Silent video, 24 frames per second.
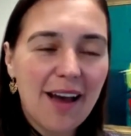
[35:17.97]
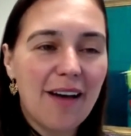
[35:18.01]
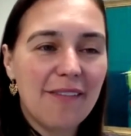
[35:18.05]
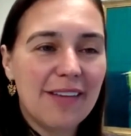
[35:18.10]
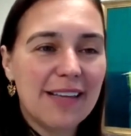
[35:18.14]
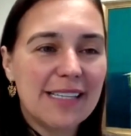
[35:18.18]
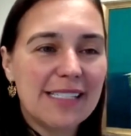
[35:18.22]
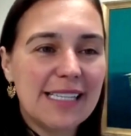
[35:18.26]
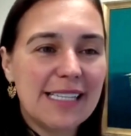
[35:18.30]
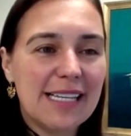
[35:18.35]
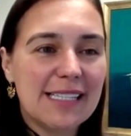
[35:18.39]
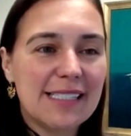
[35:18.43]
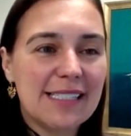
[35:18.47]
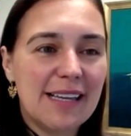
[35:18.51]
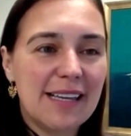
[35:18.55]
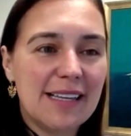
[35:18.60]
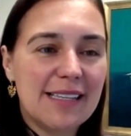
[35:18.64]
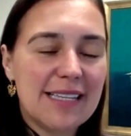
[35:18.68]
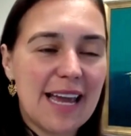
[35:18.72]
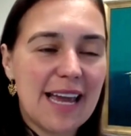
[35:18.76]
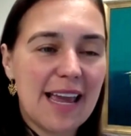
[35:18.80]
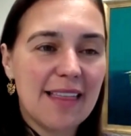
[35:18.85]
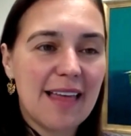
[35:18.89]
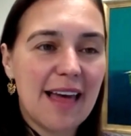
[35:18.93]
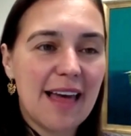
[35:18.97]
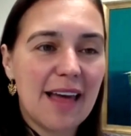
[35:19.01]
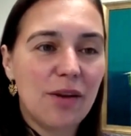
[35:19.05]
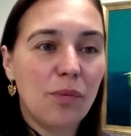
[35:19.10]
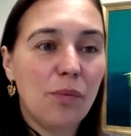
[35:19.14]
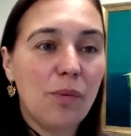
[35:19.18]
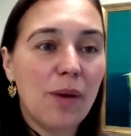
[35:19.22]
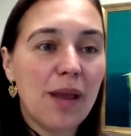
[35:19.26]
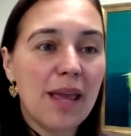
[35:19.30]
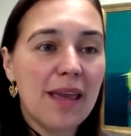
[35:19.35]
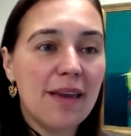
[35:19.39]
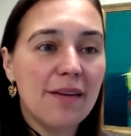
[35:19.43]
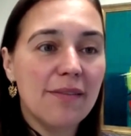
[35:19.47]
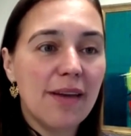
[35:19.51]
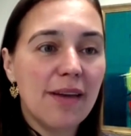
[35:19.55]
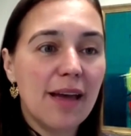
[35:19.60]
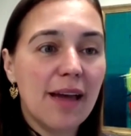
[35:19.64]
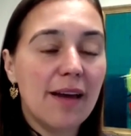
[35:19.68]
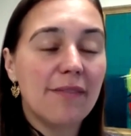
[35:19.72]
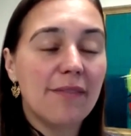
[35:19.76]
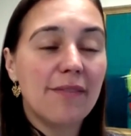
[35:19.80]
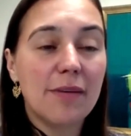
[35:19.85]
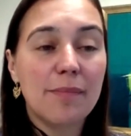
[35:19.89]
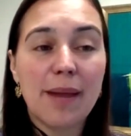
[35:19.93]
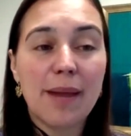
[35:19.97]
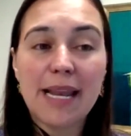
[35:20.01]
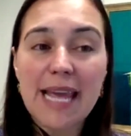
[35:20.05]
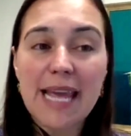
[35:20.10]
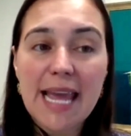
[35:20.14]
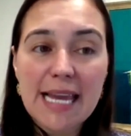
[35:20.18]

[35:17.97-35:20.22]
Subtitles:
Obviously, it's a day that we have in many